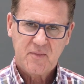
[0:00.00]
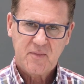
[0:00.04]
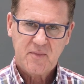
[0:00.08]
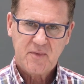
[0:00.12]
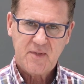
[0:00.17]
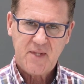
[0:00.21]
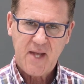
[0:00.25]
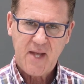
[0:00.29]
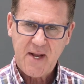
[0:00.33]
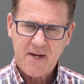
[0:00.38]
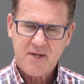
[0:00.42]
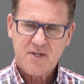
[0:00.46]

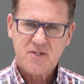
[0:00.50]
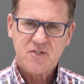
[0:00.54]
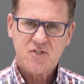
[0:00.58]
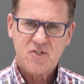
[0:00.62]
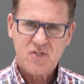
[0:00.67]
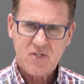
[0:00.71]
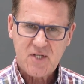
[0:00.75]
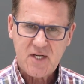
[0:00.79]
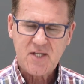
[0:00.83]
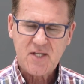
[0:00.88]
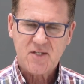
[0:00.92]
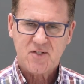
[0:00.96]
That is
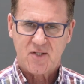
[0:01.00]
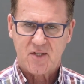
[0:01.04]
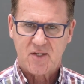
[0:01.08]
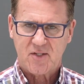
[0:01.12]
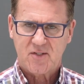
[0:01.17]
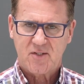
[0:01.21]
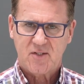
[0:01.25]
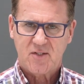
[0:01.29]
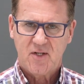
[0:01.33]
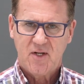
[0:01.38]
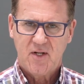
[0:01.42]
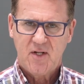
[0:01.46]

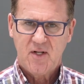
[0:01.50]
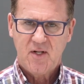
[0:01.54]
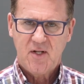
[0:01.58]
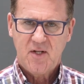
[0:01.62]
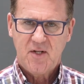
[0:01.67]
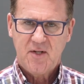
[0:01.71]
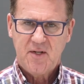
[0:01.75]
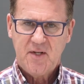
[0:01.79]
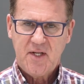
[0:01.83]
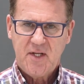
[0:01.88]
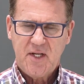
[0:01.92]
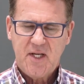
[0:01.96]
Jesus.
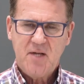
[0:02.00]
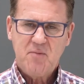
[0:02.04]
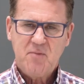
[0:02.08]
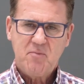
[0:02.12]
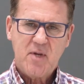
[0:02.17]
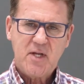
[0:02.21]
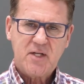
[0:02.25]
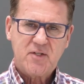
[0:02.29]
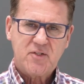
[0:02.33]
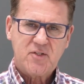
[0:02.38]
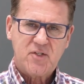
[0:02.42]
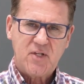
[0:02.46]
He
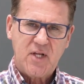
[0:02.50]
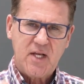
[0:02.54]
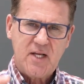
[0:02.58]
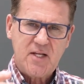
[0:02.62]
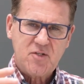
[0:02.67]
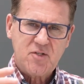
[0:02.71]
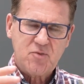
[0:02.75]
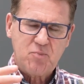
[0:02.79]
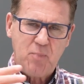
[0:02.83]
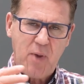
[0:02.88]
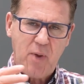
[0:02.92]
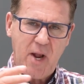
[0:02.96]
mixed
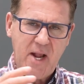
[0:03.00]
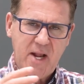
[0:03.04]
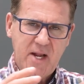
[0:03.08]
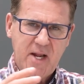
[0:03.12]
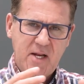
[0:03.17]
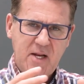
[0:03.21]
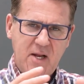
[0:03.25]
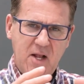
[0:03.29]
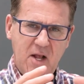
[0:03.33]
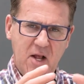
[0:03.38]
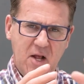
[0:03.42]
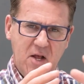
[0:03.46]
his
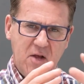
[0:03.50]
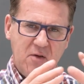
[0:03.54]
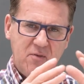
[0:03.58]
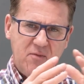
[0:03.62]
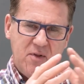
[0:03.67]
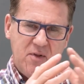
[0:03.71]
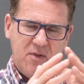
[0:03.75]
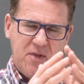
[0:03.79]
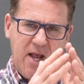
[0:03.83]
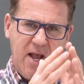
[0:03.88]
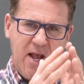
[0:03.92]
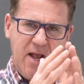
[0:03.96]
pain
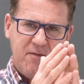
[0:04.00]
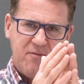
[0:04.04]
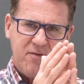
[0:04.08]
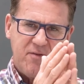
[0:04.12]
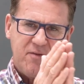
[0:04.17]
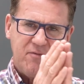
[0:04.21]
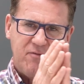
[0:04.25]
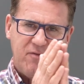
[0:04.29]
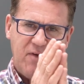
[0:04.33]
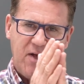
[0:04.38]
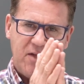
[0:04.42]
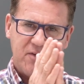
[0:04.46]
with the Heavenly
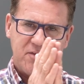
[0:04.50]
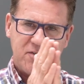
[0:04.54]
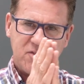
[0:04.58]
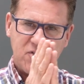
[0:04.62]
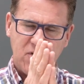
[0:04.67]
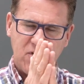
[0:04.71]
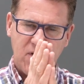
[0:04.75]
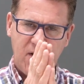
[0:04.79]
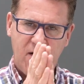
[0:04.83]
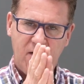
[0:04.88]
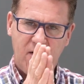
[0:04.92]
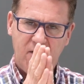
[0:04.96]
Father's
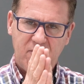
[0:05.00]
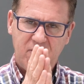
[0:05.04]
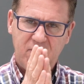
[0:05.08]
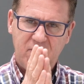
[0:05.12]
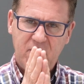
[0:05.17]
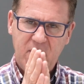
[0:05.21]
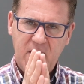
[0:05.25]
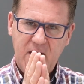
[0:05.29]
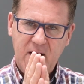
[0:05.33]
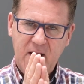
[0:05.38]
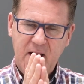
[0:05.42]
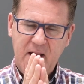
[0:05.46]
love,
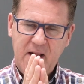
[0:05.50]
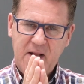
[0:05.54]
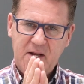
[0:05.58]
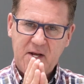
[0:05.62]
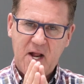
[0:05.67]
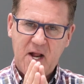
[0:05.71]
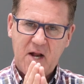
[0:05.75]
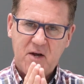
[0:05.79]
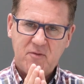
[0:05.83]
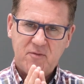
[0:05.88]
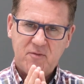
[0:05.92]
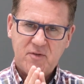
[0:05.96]
and
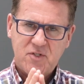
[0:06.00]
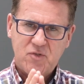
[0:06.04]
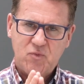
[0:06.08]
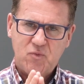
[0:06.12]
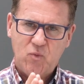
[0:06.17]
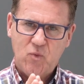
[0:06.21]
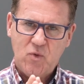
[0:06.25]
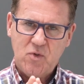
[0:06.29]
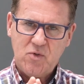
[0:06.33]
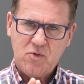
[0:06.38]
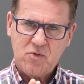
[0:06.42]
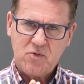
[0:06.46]
out of his
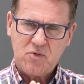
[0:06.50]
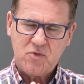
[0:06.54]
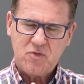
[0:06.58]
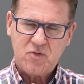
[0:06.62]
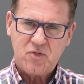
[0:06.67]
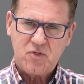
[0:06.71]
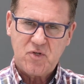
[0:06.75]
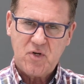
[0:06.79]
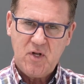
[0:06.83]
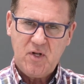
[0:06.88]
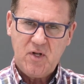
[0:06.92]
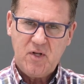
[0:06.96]

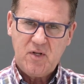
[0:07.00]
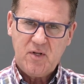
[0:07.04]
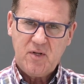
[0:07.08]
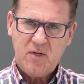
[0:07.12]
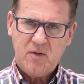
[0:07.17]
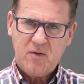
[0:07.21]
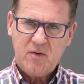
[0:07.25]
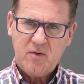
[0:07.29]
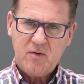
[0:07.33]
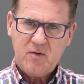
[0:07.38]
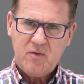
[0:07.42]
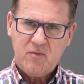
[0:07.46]
wounds
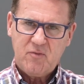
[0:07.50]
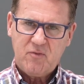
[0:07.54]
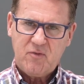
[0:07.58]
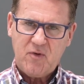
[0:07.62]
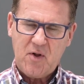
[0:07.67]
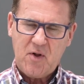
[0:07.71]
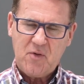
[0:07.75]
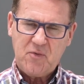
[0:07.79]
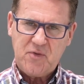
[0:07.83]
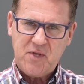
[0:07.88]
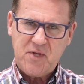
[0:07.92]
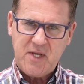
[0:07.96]

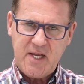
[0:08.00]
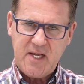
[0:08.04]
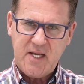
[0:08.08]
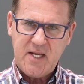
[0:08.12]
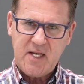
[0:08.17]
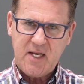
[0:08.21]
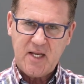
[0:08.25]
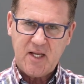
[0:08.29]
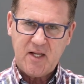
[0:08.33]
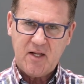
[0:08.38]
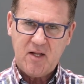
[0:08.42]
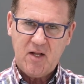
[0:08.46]
flowed
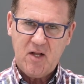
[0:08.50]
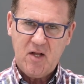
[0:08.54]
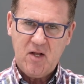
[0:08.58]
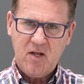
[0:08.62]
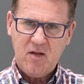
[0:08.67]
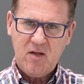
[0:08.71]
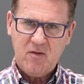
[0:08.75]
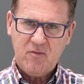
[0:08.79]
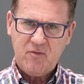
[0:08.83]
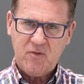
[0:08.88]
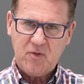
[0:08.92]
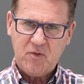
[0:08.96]
healing
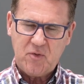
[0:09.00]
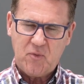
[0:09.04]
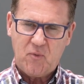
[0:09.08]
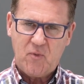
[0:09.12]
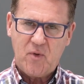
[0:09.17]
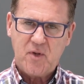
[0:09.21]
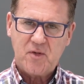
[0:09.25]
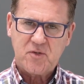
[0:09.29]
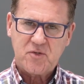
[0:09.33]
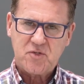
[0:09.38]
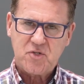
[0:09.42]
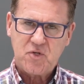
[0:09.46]
for the
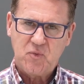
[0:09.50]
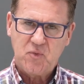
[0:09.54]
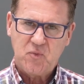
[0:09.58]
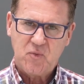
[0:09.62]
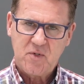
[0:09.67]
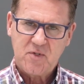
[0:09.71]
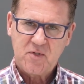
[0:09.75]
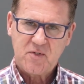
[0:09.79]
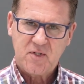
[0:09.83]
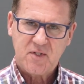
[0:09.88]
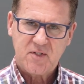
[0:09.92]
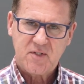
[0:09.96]
ones who
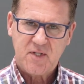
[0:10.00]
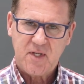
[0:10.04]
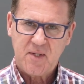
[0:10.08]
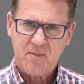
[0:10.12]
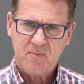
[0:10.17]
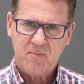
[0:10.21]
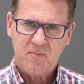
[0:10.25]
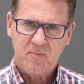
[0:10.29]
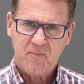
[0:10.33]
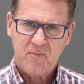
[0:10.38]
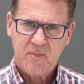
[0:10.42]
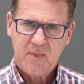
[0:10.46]
wounded him.
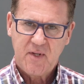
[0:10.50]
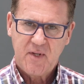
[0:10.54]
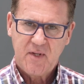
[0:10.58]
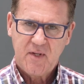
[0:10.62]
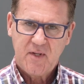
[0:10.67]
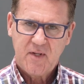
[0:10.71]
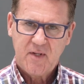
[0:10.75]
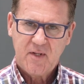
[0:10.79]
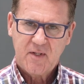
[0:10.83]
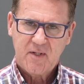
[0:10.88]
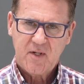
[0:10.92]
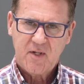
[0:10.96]

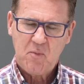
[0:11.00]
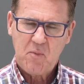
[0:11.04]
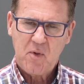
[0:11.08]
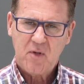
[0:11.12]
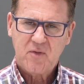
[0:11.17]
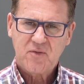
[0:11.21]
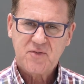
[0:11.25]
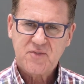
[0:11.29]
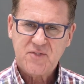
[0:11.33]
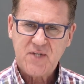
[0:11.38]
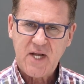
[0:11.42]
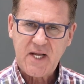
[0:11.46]
Come
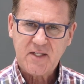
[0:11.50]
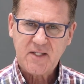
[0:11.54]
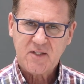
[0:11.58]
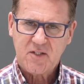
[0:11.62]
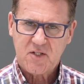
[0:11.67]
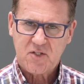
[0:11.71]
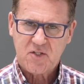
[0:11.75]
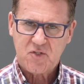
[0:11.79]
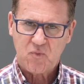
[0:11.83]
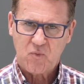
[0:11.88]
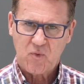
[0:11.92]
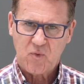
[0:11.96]
on, take
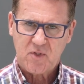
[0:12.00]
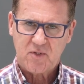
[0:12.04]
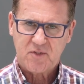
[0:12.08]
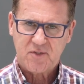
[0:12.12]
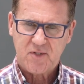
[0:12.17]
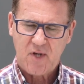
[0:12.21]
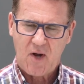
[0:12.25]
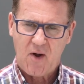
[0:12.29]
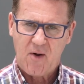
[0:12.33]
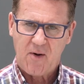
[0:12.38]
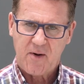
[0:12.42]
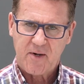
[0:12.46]
this word
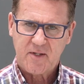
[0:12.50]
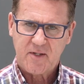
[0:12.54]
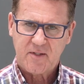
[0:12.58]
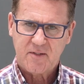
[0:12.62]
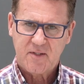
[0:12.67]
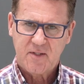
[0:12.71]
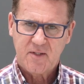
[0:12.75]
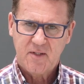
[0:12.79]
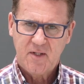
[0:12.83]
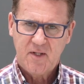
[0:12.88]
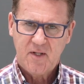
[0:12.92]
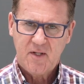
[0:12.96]
to heart.
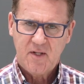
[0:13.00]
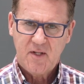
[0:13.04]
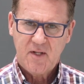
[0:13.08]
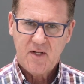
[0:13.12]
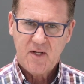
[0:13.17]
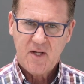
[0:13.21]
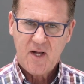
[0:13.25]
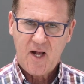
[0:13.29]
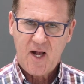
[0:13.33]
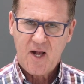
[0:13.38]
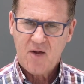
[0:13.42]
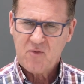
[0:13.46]

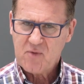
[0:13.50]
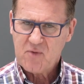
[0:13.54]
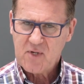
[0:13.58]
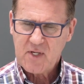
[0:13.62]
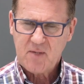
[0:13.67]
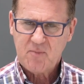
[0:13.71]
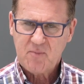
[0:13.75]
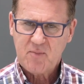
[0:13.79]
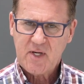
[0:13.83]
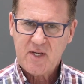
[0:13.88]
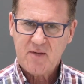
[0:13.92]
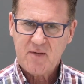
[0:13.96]
I
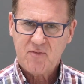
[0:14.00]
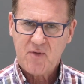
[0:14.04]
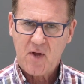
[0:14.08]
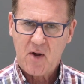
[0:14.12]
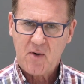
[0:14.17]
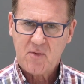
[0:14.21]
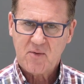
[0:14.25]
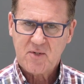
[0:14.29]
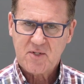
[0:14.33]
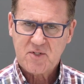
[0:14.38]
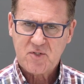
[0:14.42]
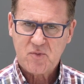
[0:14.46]
really believe the
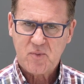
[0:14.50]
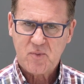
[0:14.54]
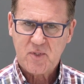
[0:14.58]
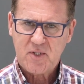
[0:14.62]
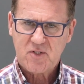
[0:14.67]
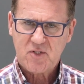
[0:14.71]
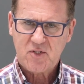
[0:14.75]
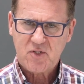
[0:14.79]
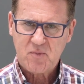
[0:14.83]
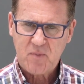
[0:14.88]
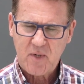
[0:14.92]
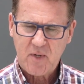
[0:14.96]
Holy
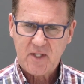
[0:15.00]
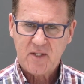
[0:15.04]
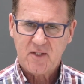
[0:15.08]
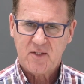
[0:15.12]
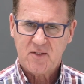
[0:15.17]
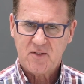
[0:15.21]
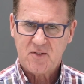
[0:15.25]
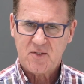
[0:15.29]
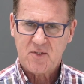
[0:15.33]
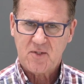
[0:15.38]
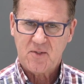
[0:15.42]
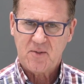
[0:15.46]
Spirit's
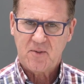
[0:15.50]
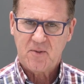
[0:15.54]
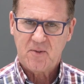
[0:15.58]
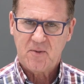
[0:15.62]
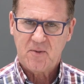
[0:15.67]
speaking to you.